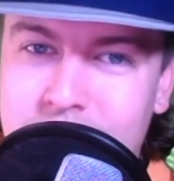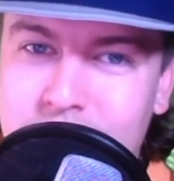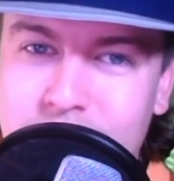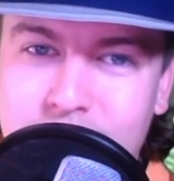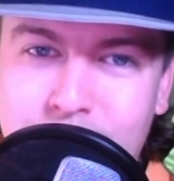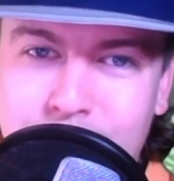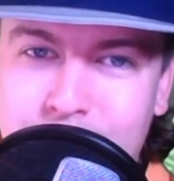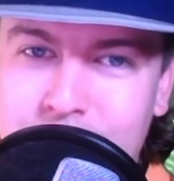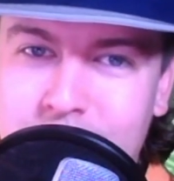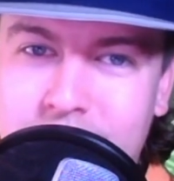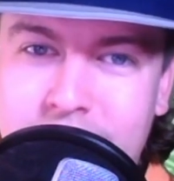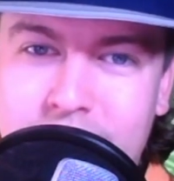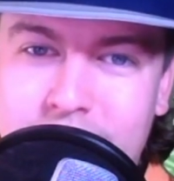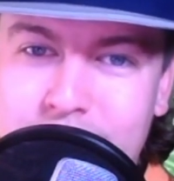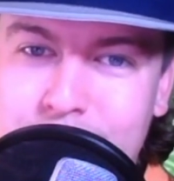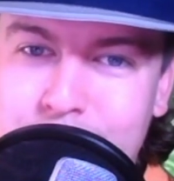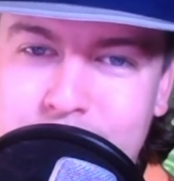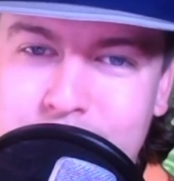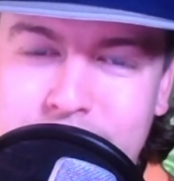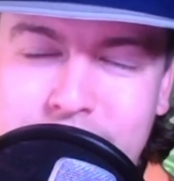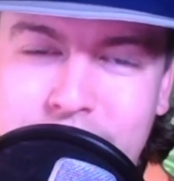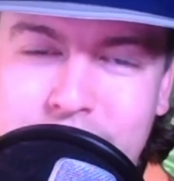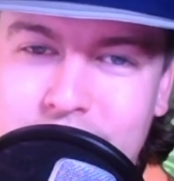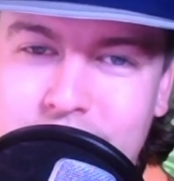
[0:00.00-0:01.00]
the playoff
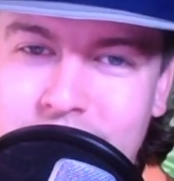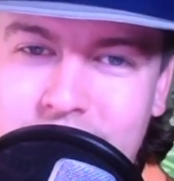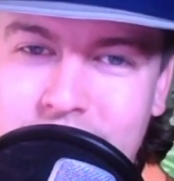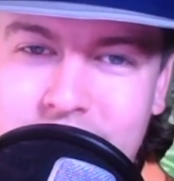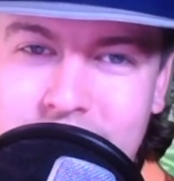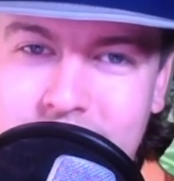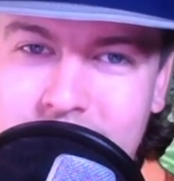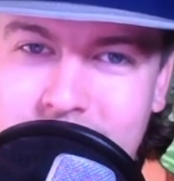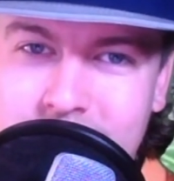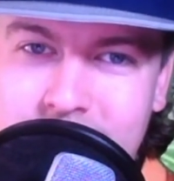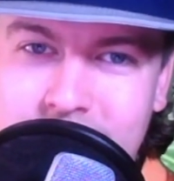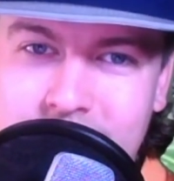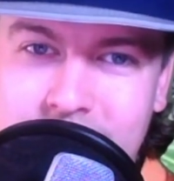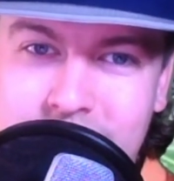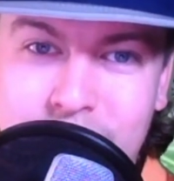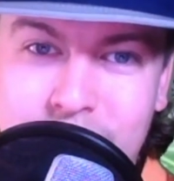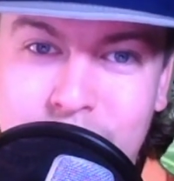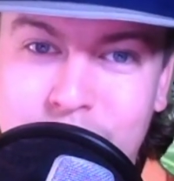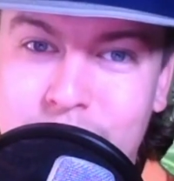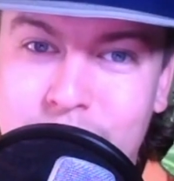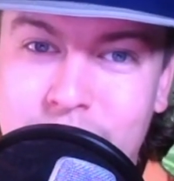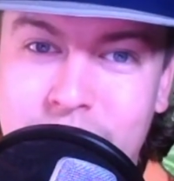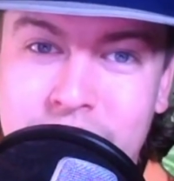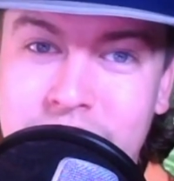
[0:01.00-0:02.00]
picture in
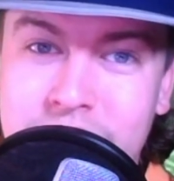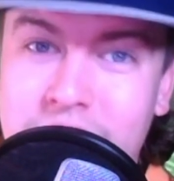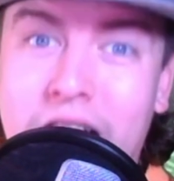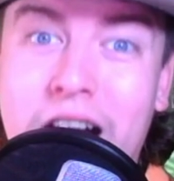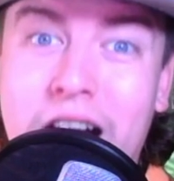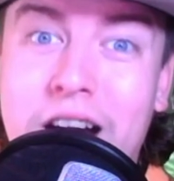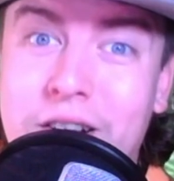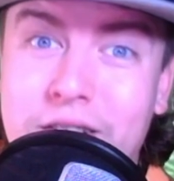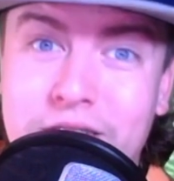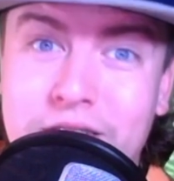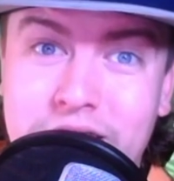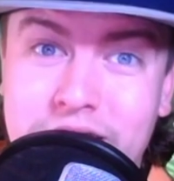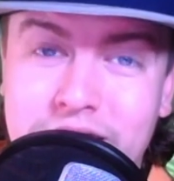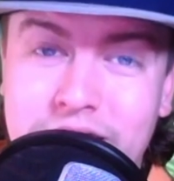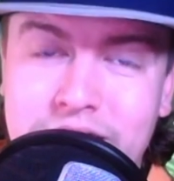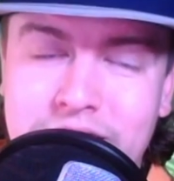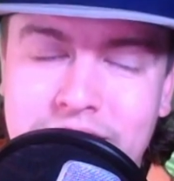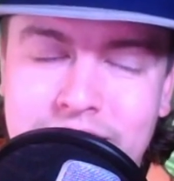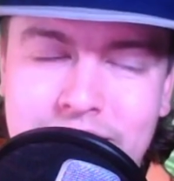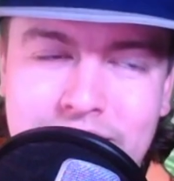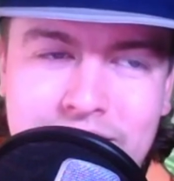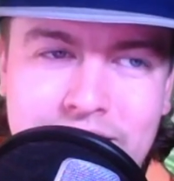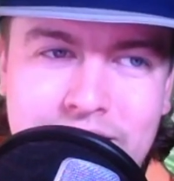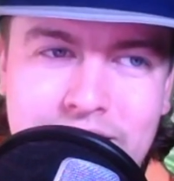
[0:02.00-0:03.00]
its entirety
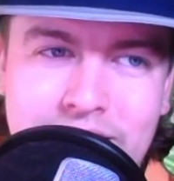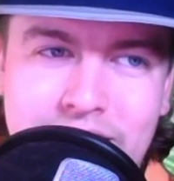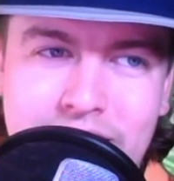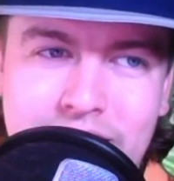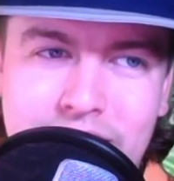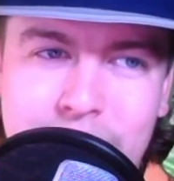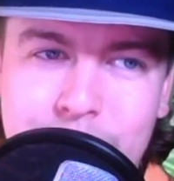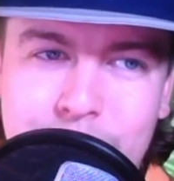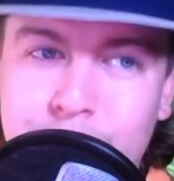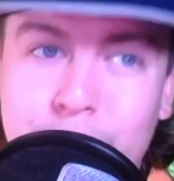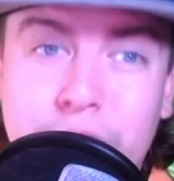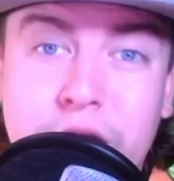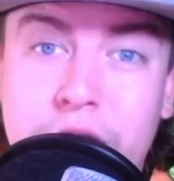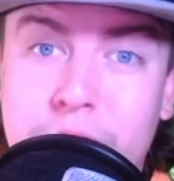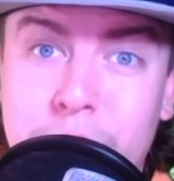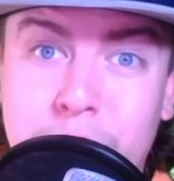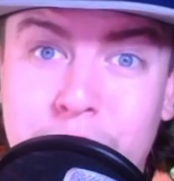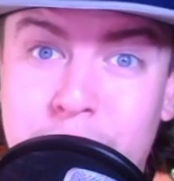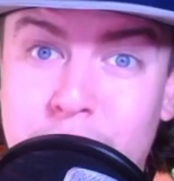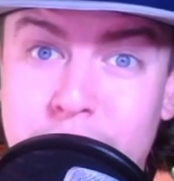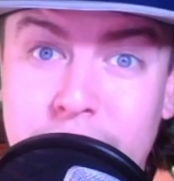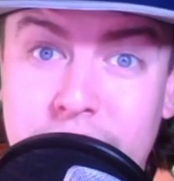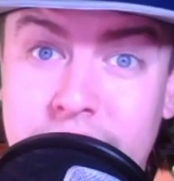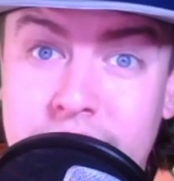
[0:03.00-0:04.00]
weeks
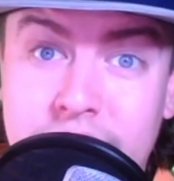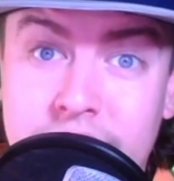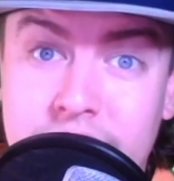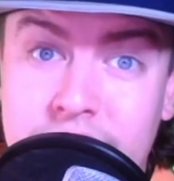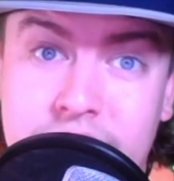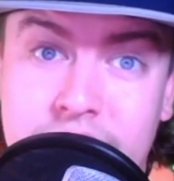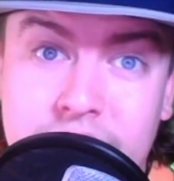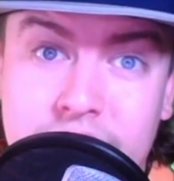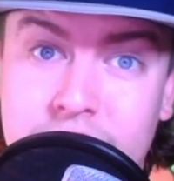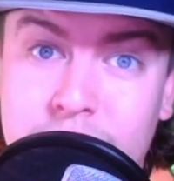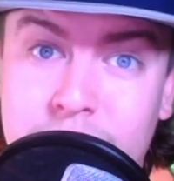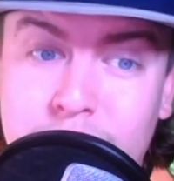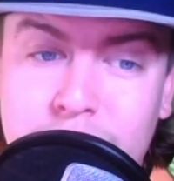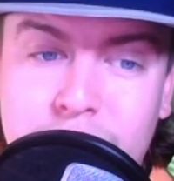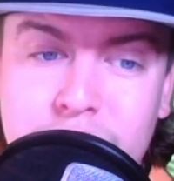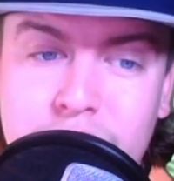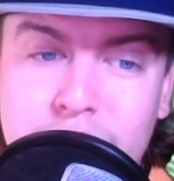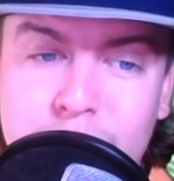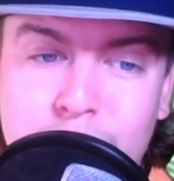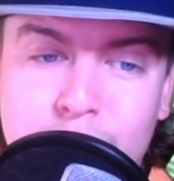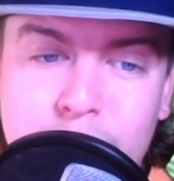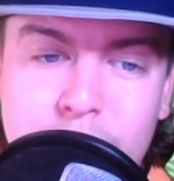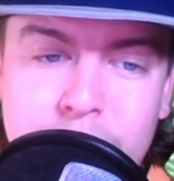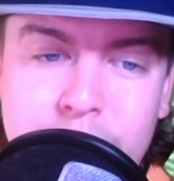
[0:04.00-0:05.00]
before the season ends. We
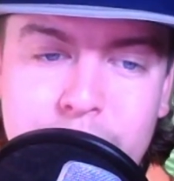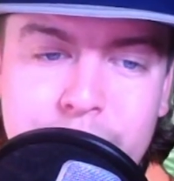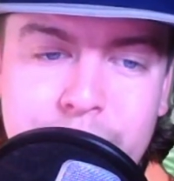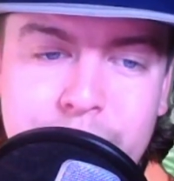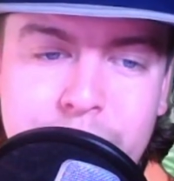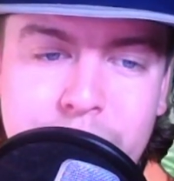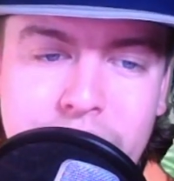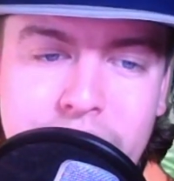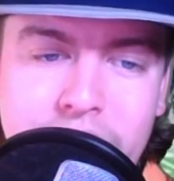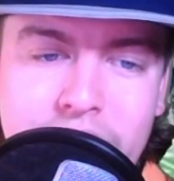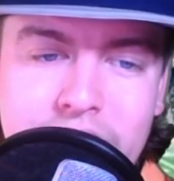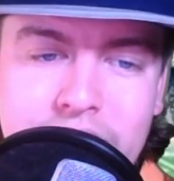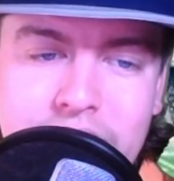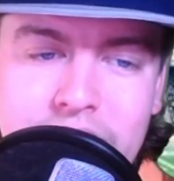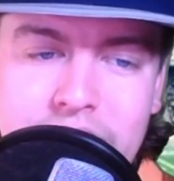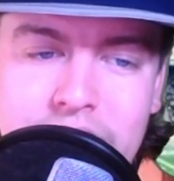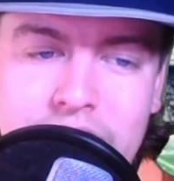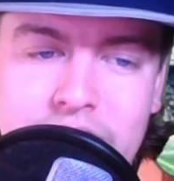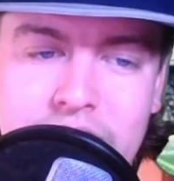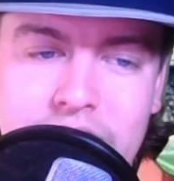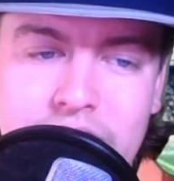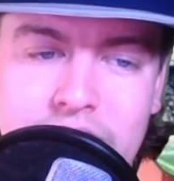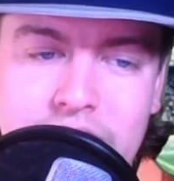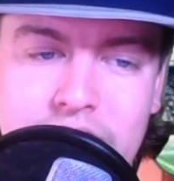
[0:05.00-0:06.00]
just won't.
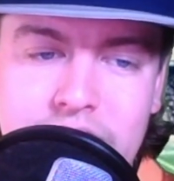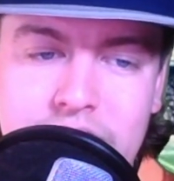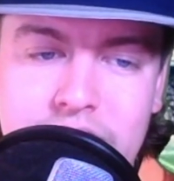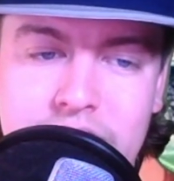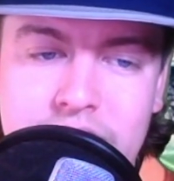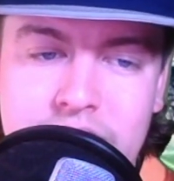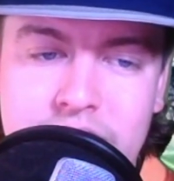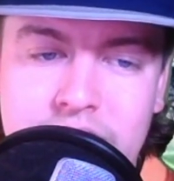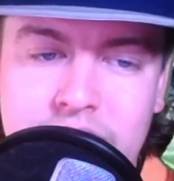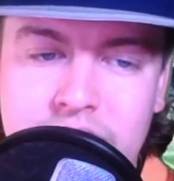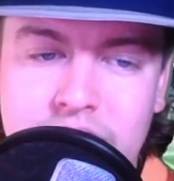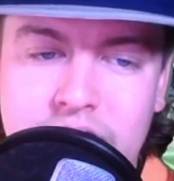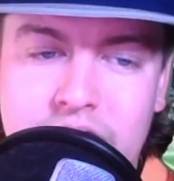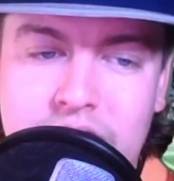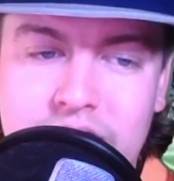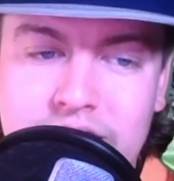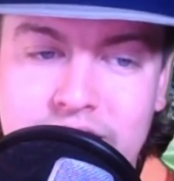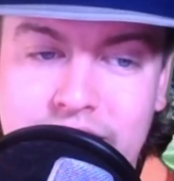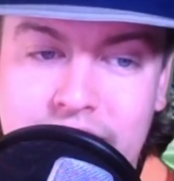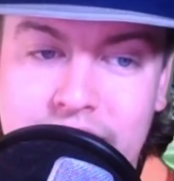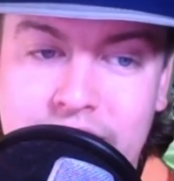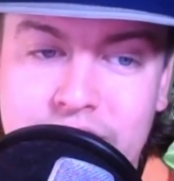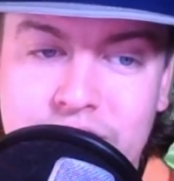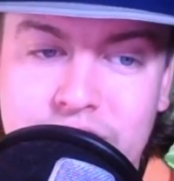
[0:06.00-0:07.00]

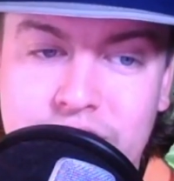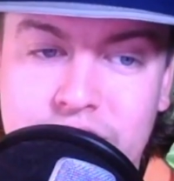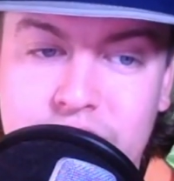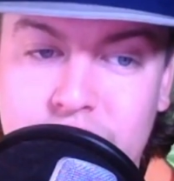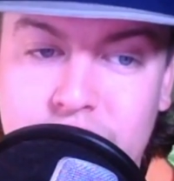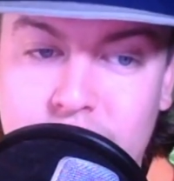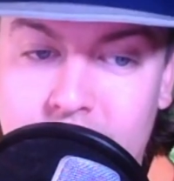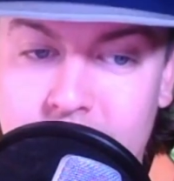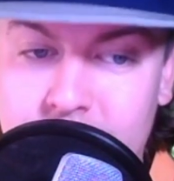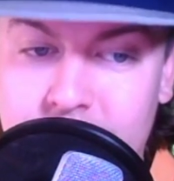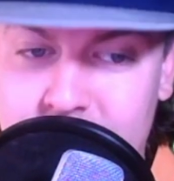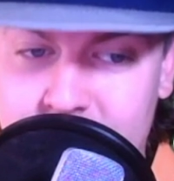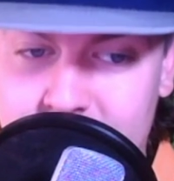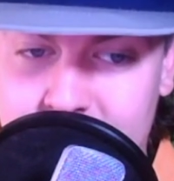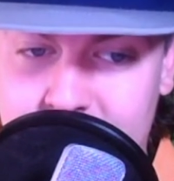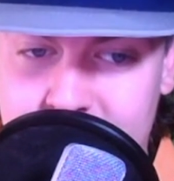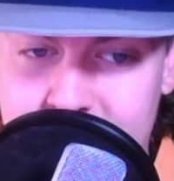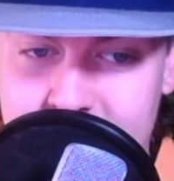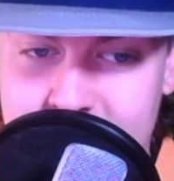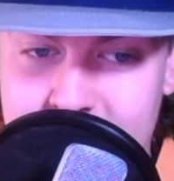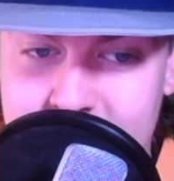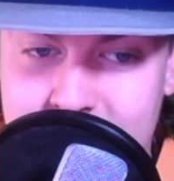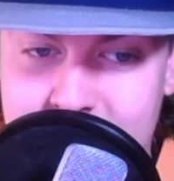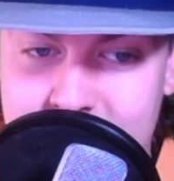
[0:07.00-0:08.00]
Los Angeles
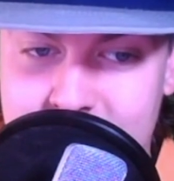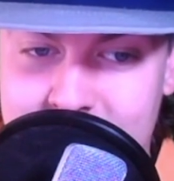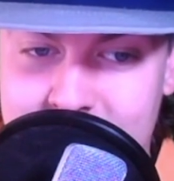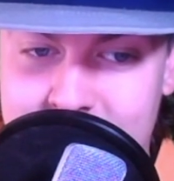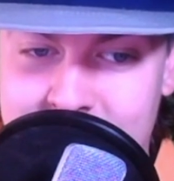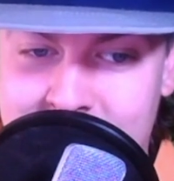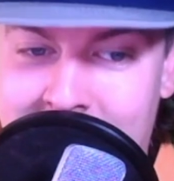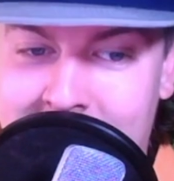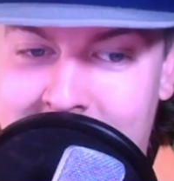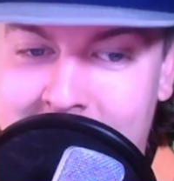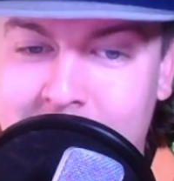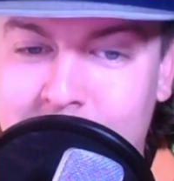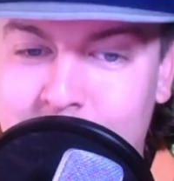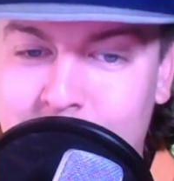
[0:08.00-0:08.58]
Chargers, 9